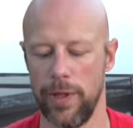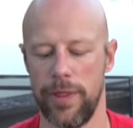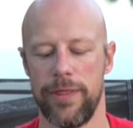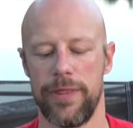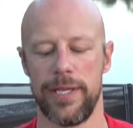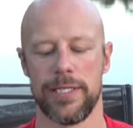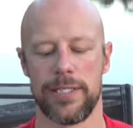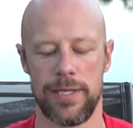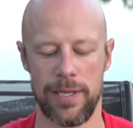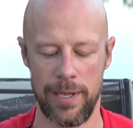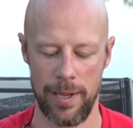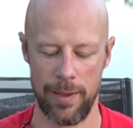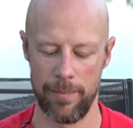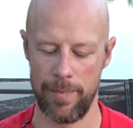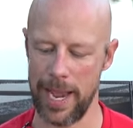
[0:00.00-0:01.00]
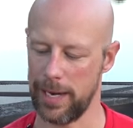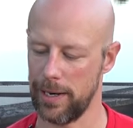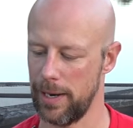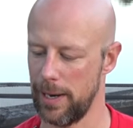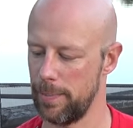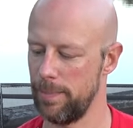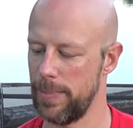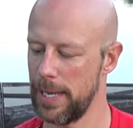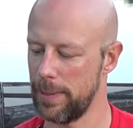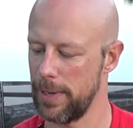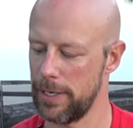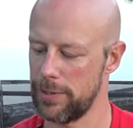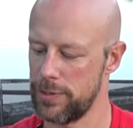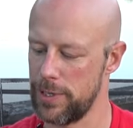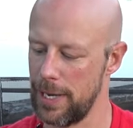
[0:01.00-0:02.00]
with these back,
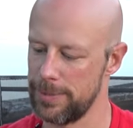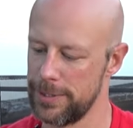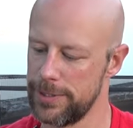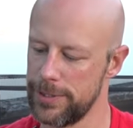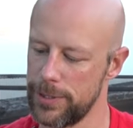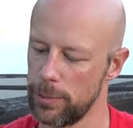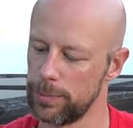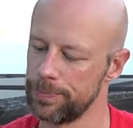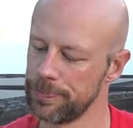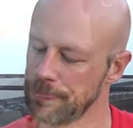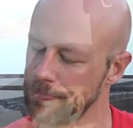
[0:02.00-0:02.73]
backpack straps. So